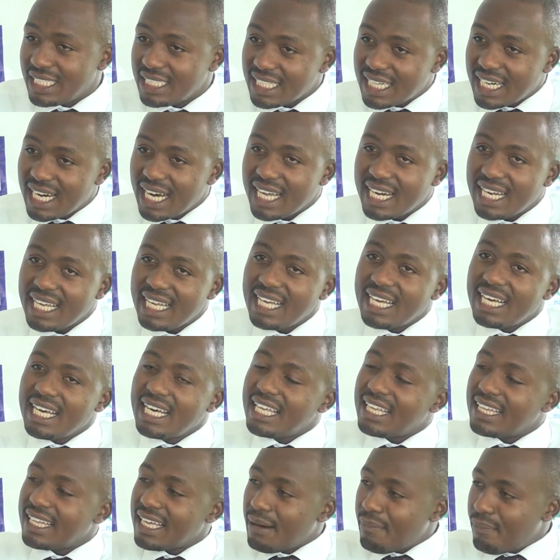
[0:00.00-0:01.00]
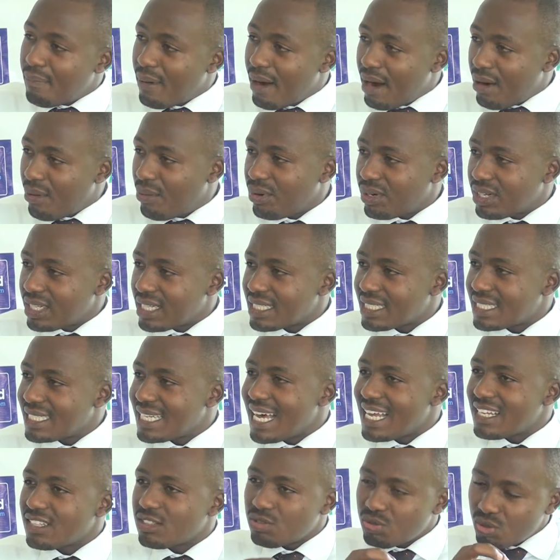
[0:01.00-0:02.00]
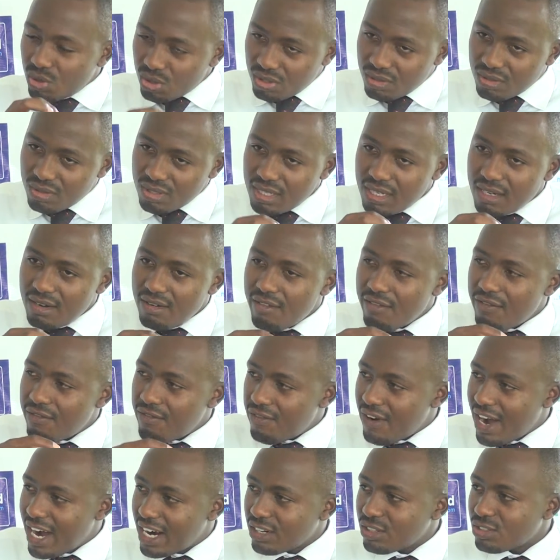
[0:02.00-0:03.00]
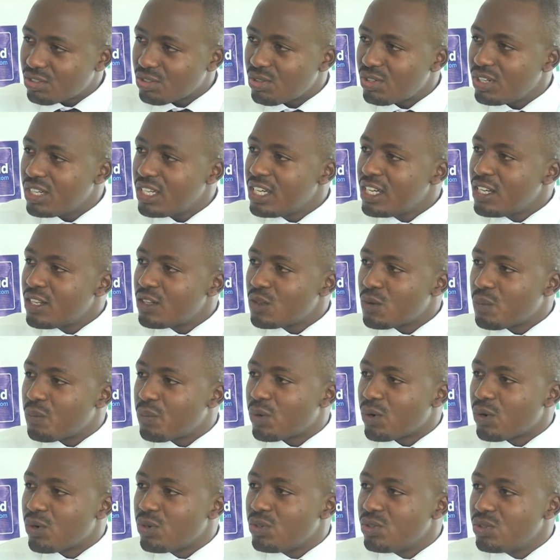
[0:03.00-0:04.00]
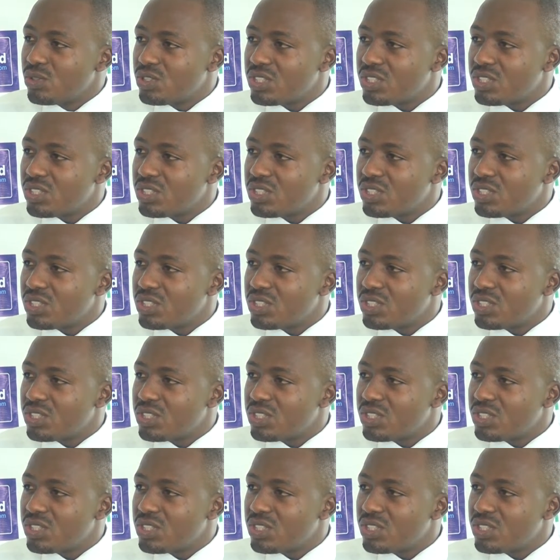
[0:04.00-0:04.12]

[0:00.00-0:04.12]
or genetically their pancreas does not function to